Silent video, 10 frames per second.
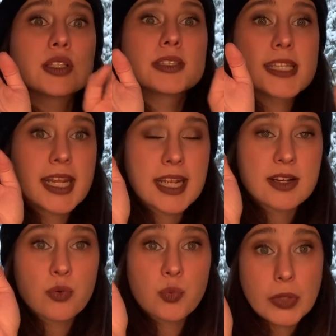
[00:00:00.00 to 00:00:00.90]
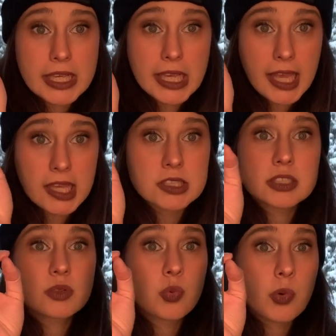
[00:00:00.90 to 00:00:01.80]
take a weekend,
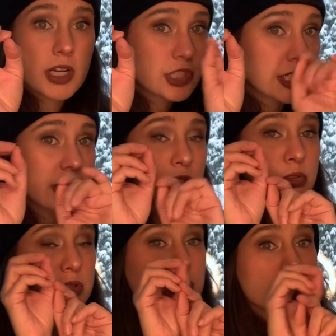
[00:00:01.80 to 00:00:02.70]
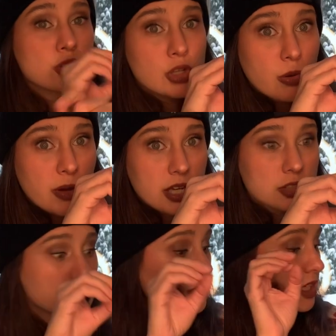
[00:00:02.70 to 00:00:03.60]
watch it. You will learn so
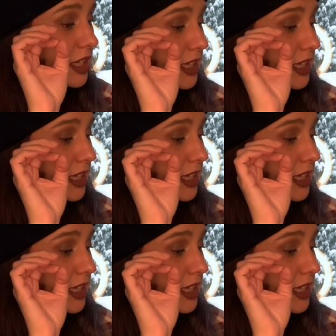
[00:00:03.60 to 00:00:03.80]
much. It